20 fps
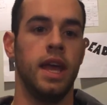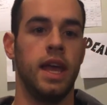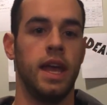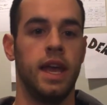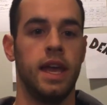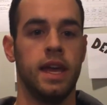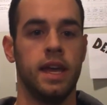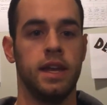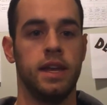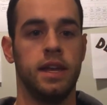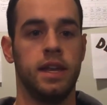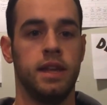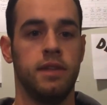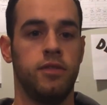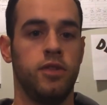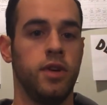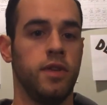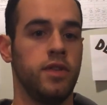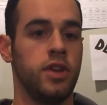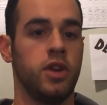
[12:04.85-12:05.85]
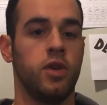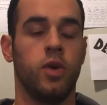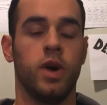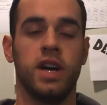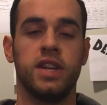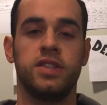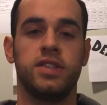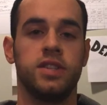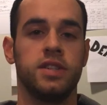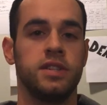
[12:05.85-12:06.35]
And if you have any
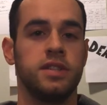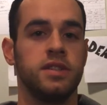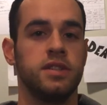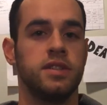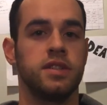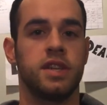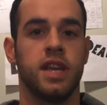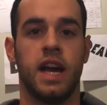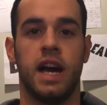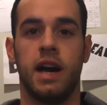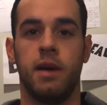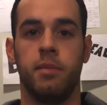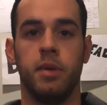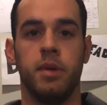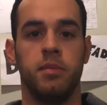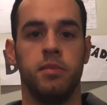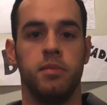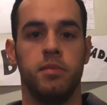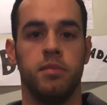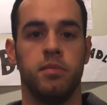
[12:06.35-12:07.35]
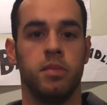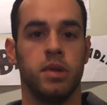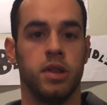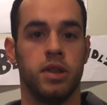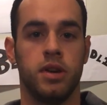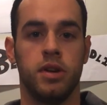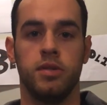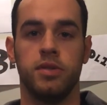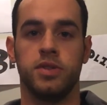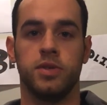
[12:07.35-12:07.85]
questions, comment
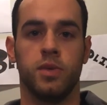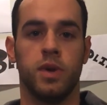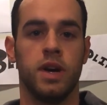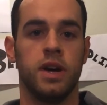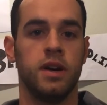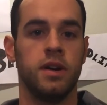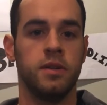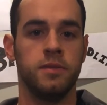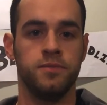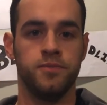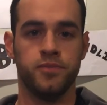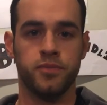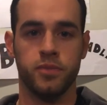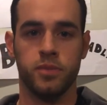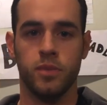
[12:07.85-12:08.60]
below as well.